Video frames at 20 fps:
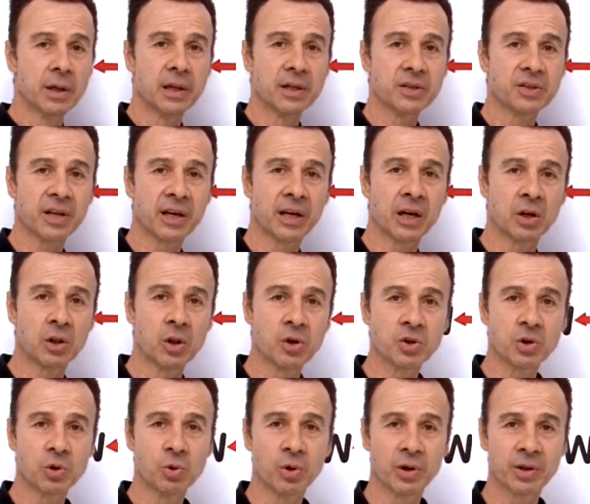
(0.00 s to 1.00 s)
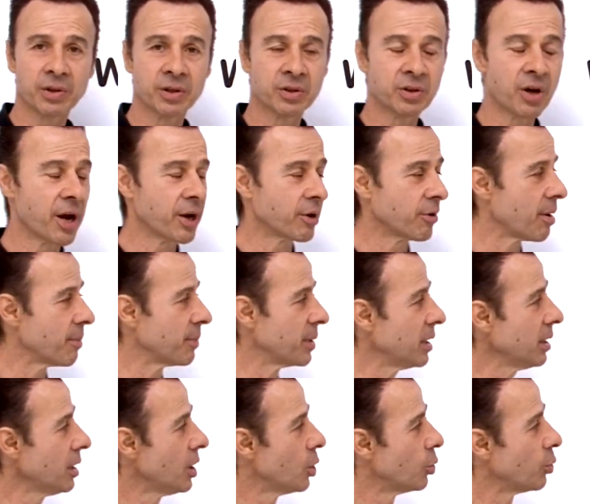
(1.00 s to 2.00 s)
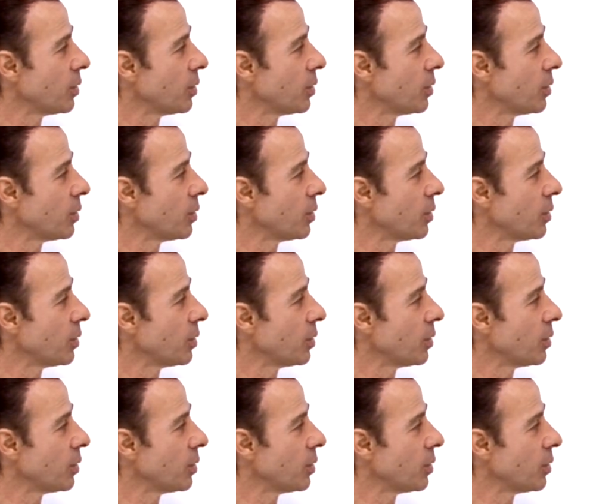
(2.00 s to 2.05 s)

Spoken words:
Let's take a closer look at the diagram here.